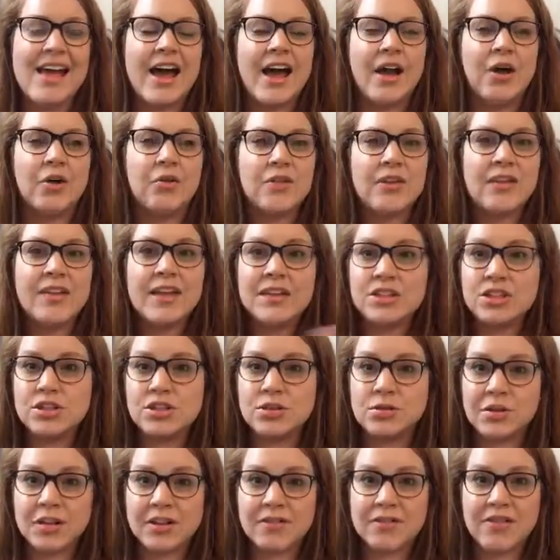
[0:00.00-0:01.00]
I only like to
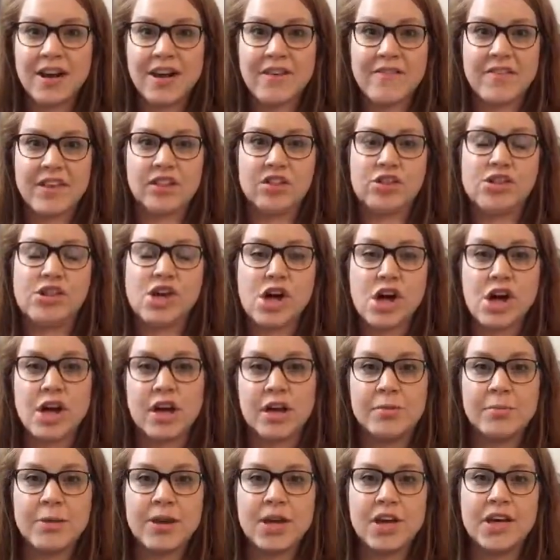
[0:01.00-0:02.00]
do it if I have a
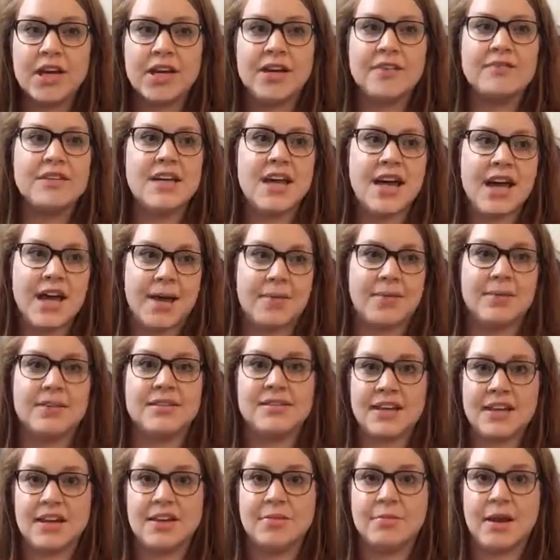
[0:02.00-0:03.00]
long period of time to
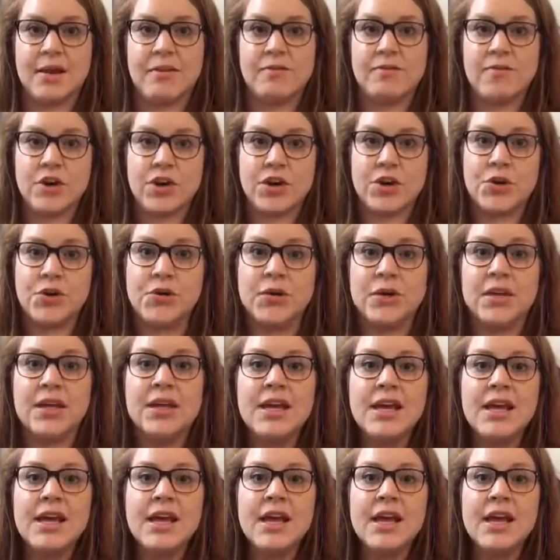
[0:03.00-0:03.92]
stay on my phone.